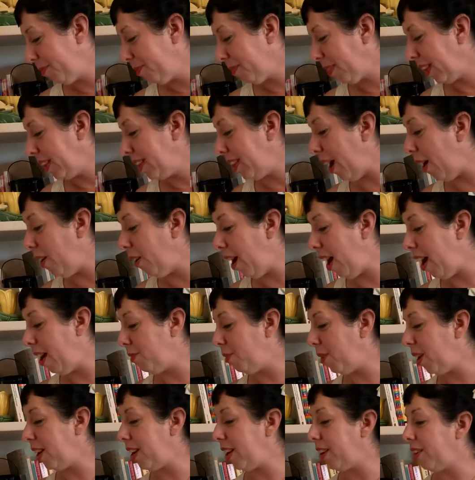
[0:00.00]
Now, I
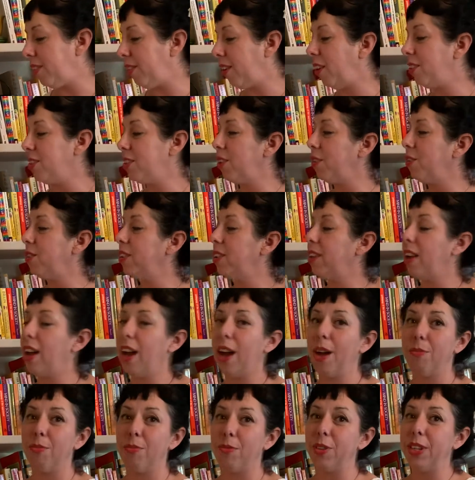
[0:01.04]
want to also
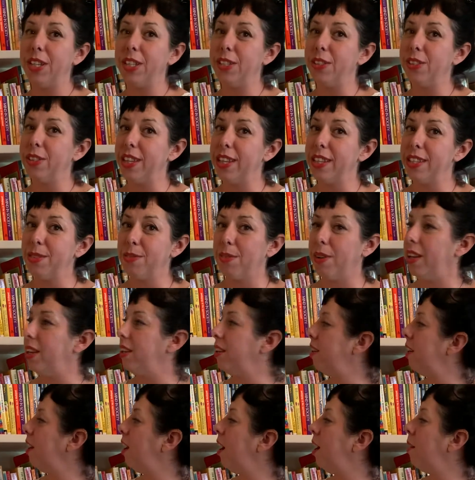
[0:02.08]
read you this
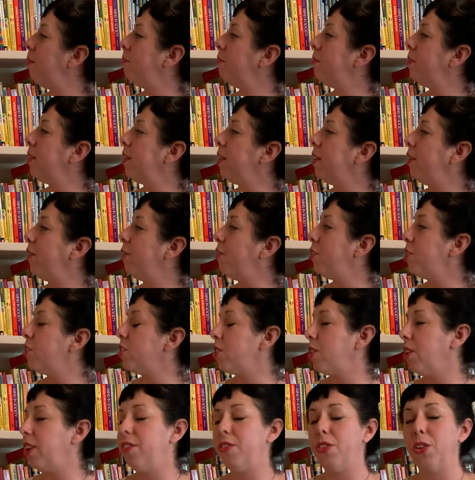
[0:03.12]
one.
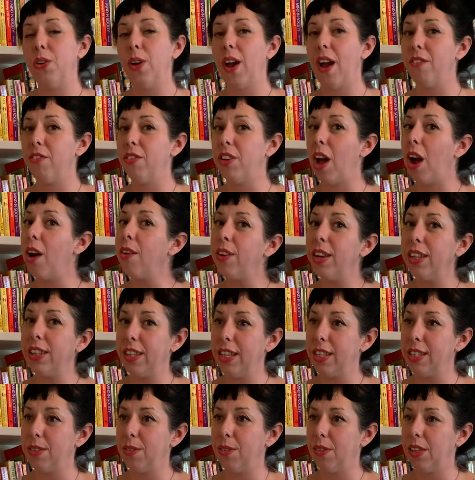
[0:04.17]
If you have not read
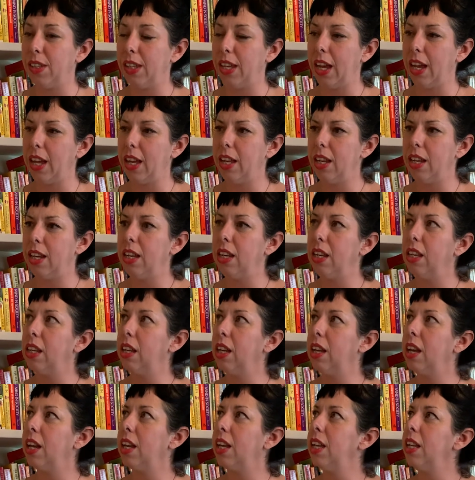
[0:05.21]
this one yet,
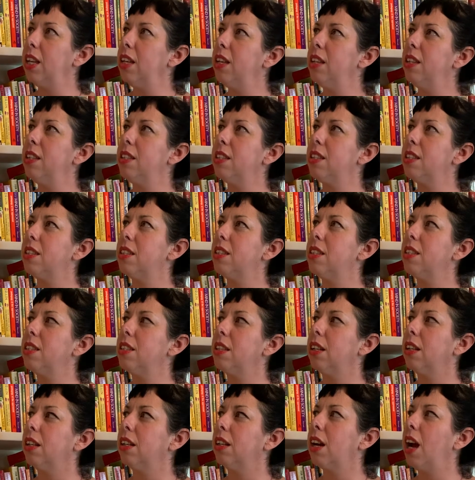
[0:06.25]
it is
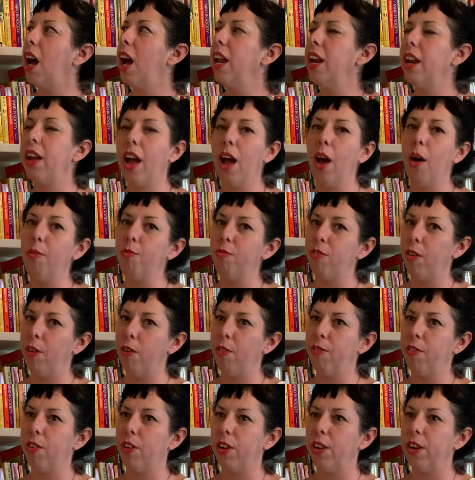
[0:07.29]
kind of helpful
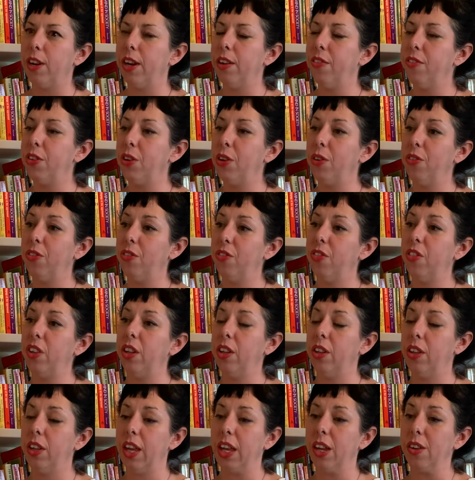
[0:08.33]
for if you
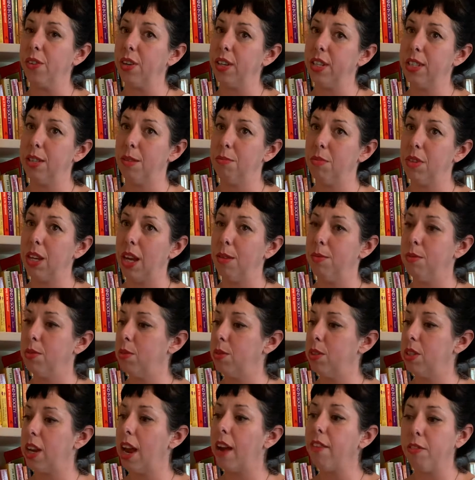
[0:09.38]
feel angry sometimes,
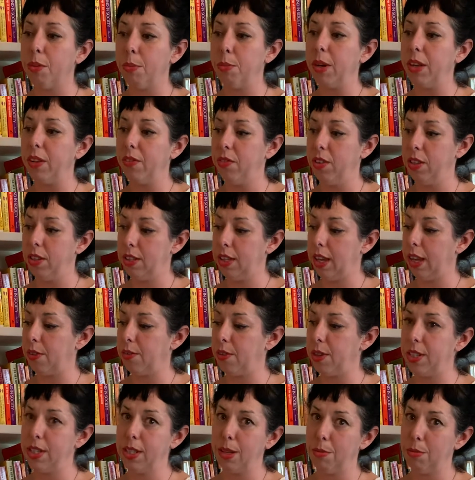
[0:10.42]
which everybody feels
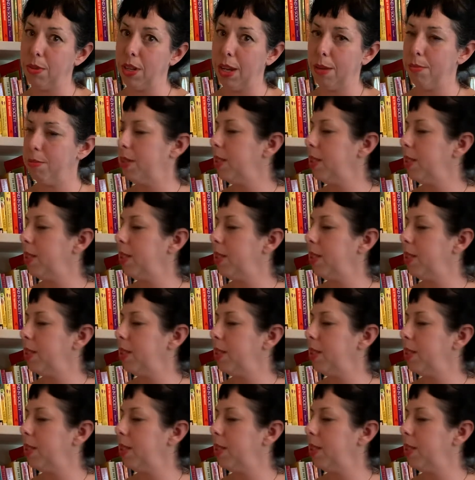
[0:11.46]
angry sometimes.